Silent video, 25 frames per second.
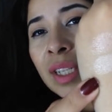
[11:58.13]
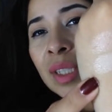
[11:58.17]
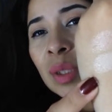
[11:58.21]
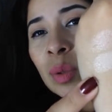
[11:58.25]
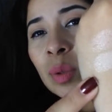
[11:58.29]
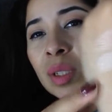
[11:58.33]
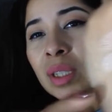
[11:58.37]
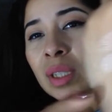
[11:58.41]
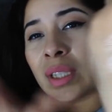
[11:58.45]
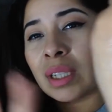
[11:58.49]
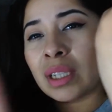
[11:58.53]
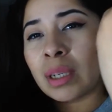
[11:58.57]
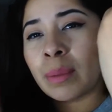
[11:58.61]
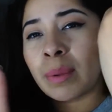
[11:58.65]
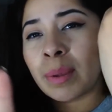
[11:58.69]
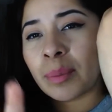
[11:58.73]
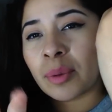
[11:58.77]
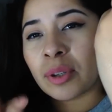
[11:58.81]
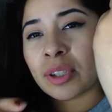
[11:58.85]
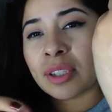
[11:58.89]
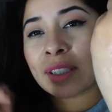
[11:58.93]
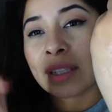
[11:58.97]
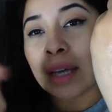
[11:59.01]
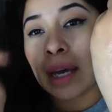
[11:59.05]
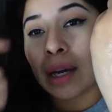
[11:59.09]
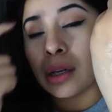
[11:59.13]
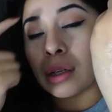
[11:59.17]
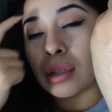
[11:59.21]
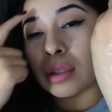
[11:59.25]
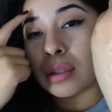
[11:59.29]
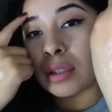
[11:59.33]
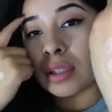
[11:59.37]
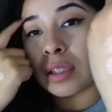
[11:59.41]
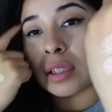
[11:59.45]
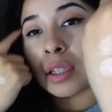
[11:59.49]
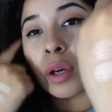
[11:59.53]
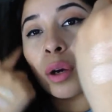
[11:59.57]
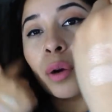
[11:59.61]
This was a little bit more
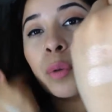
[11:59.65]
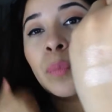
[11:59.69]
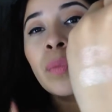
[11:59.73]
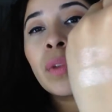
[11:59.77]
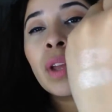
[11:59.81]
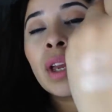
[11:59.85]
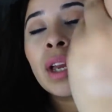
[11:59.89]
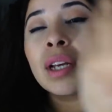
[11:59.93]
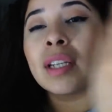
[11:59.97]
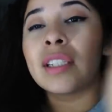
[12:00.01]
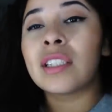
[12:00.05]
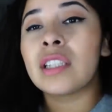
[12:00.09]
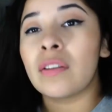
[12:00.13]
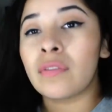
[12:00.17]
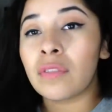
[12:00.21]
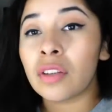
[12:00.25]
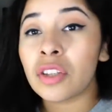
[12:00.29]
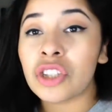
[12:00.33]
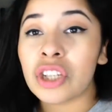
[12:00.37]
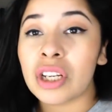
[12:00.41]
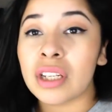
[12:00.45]
settled. So Soft and